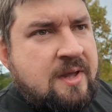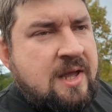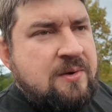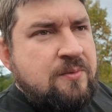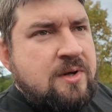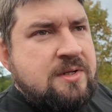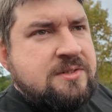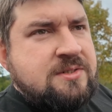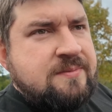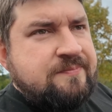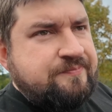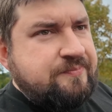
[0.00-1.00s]
I
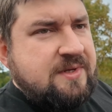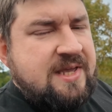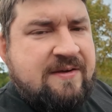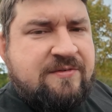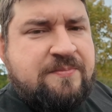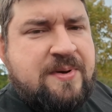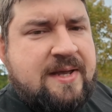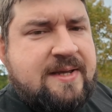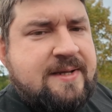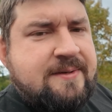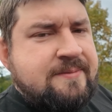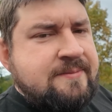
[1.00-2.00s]
want Kevin
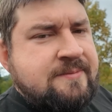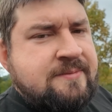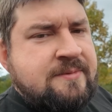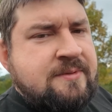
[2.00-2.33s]
Penkin.